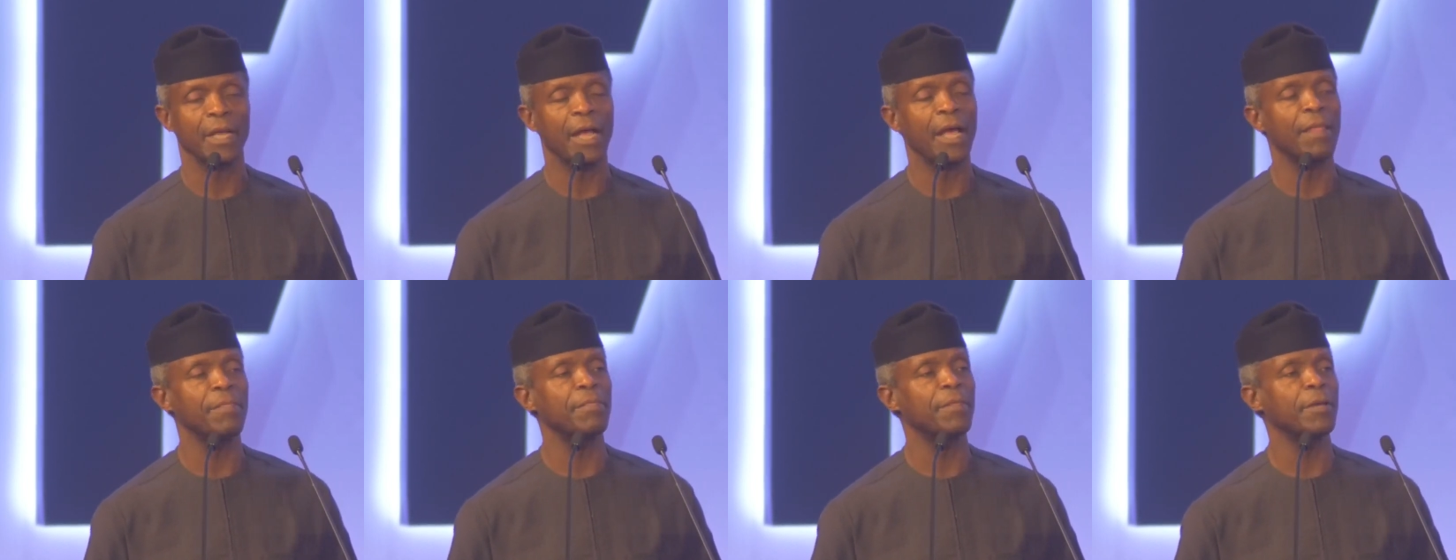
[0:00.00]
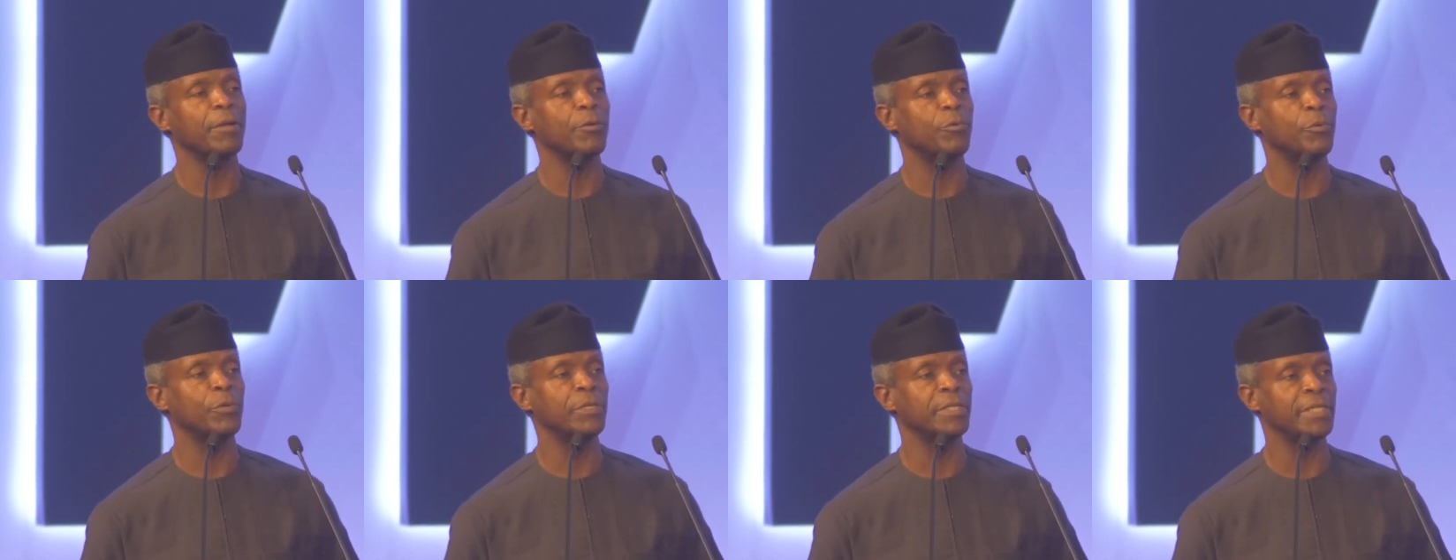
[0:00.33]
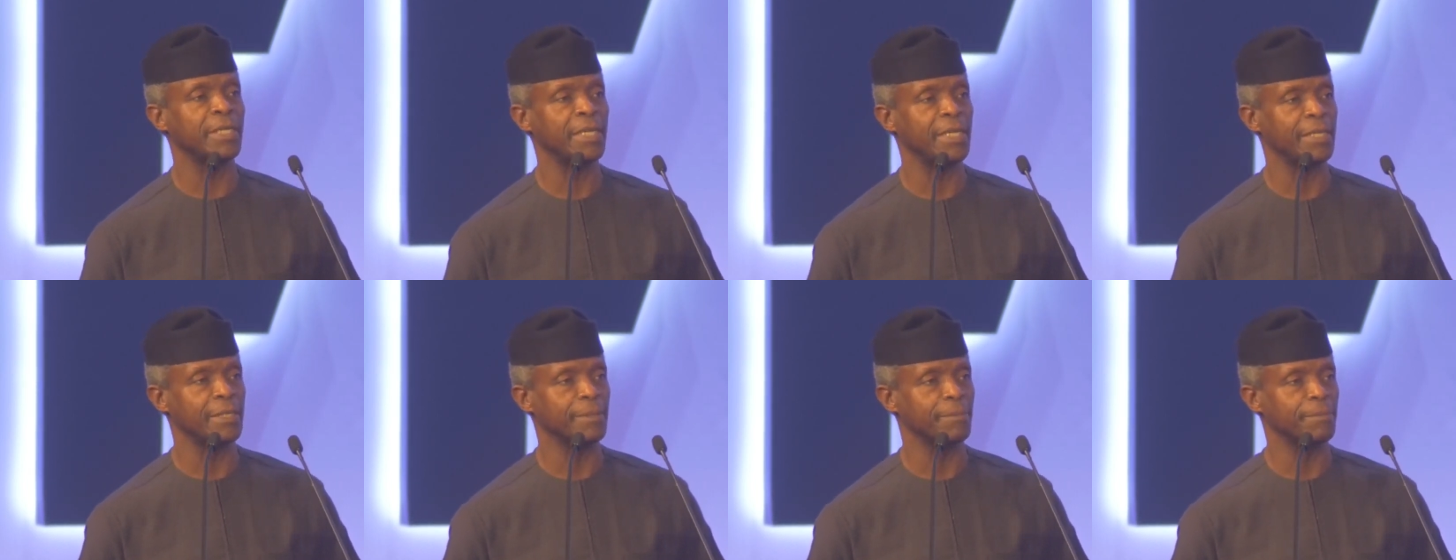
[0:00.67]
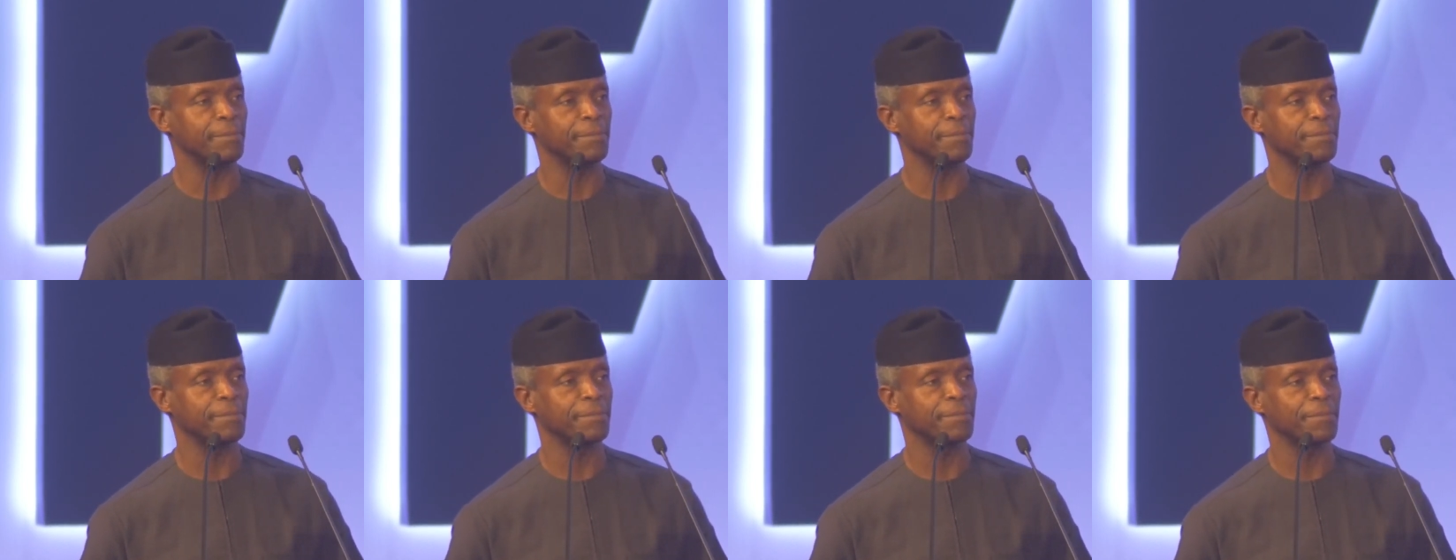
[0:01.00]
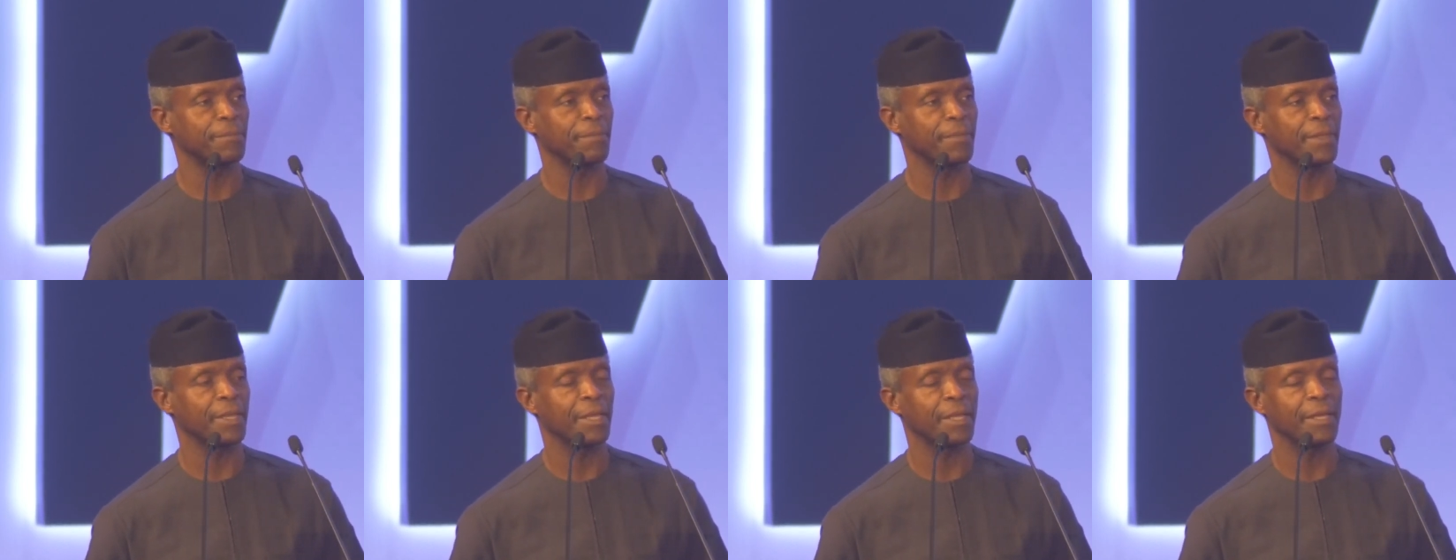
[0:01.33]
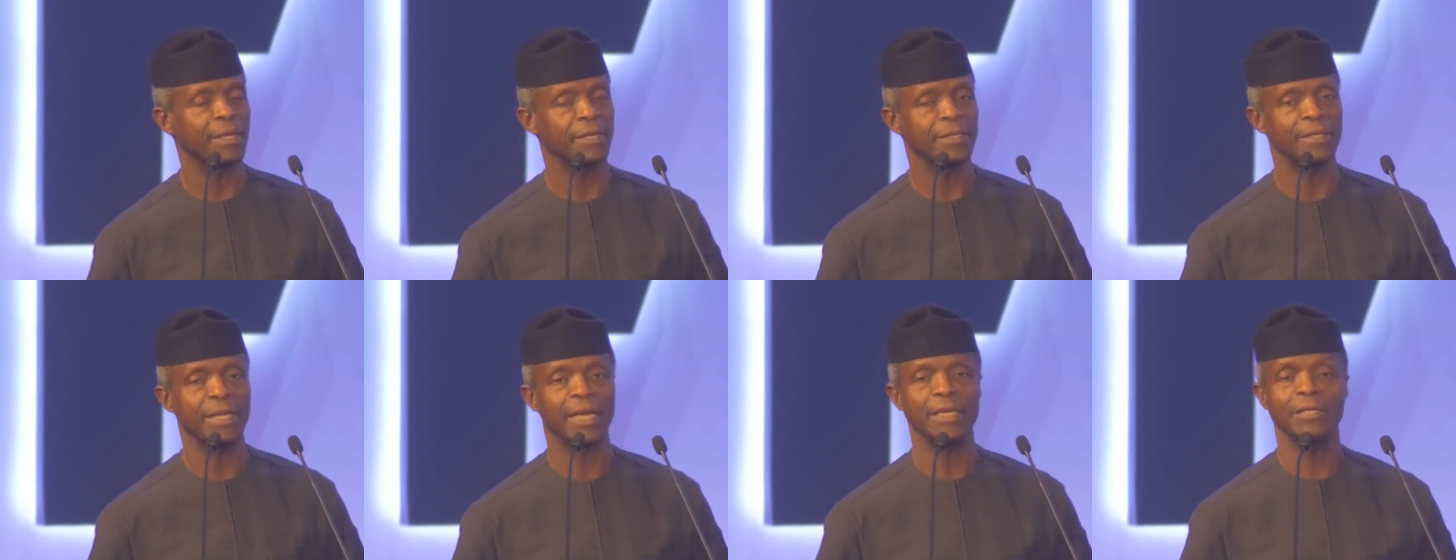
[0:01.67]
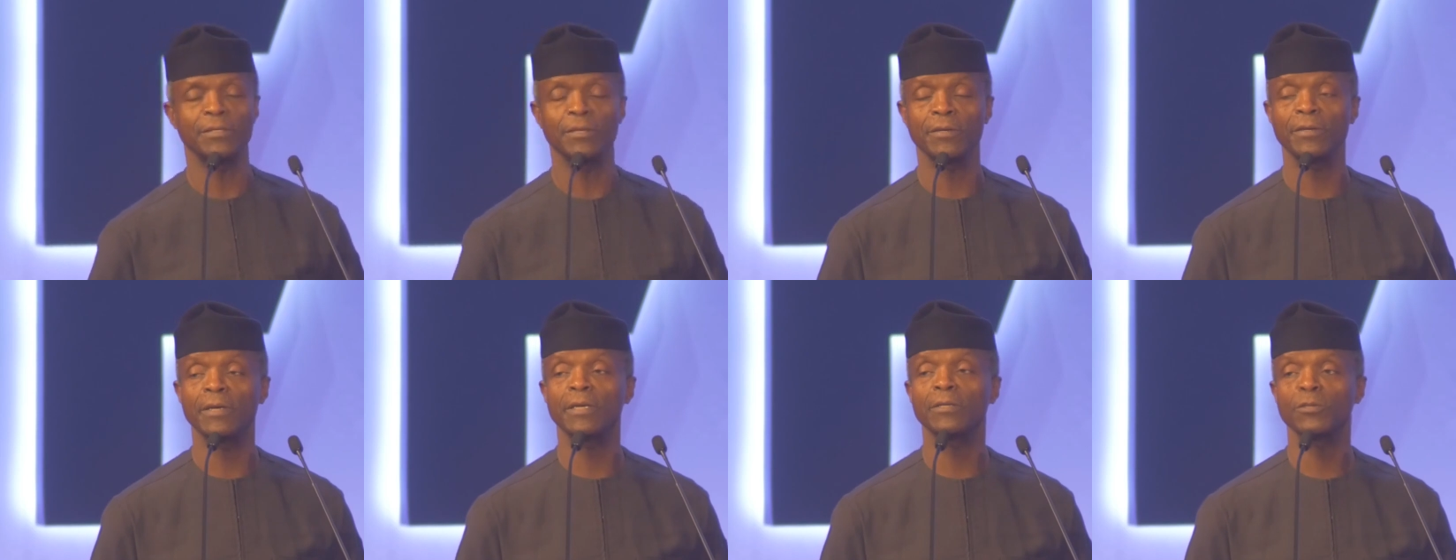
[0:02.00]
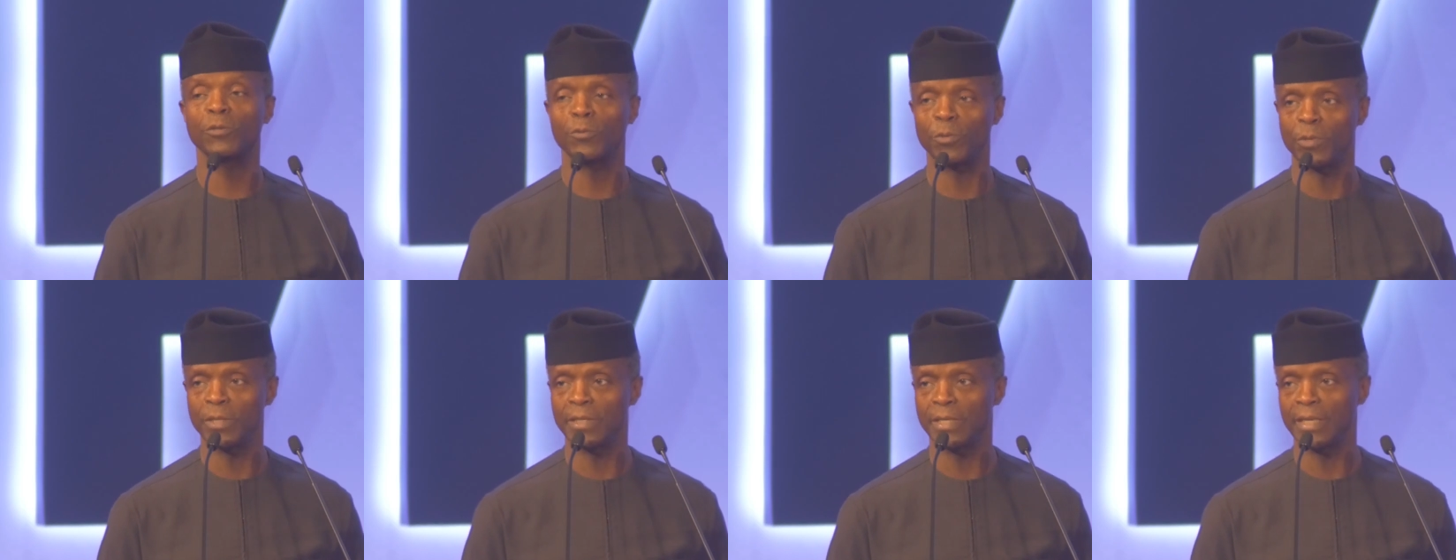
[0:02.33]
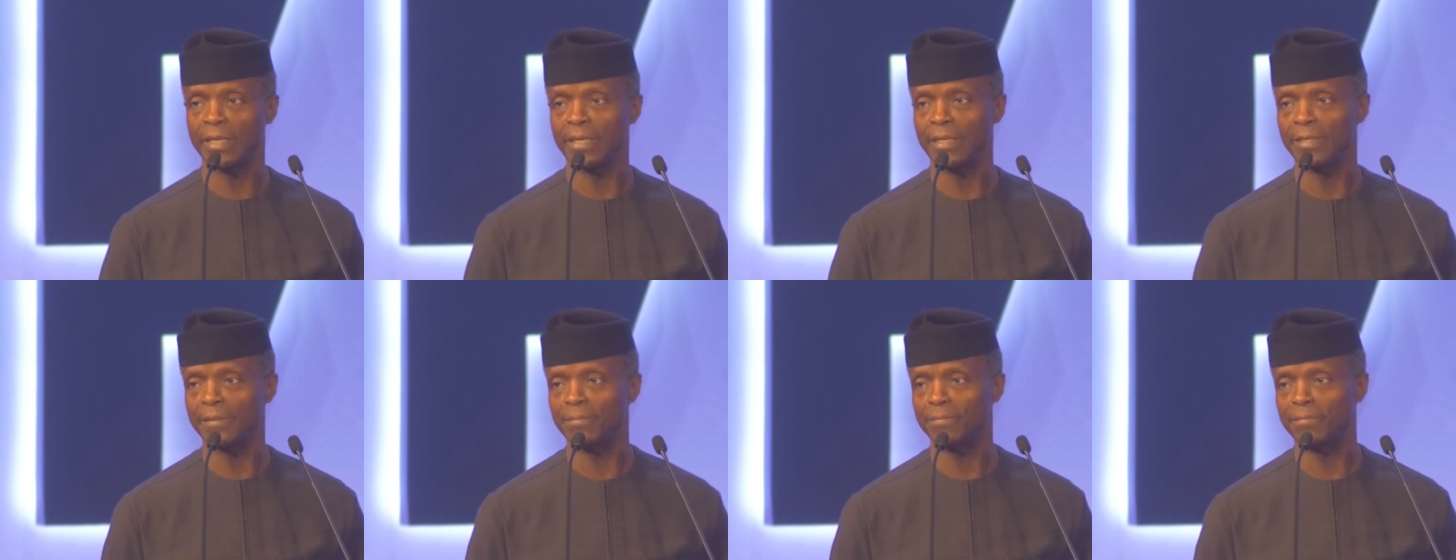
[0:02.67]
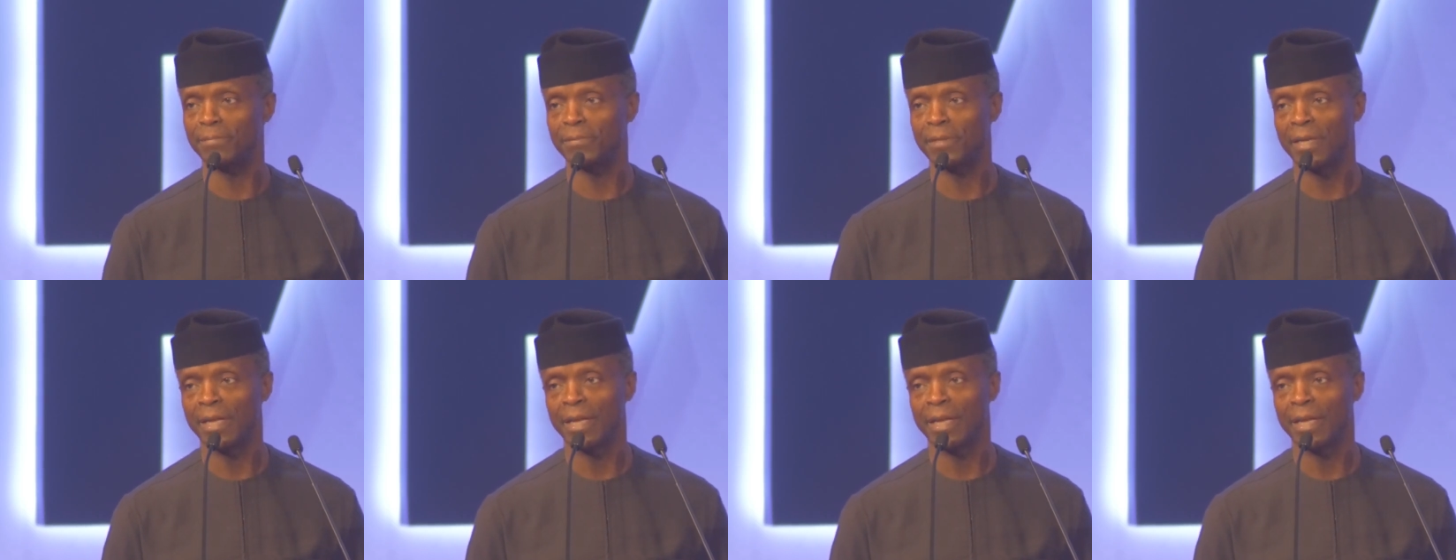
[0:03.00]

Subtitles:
And the cuisine, Nigeria's cuisine,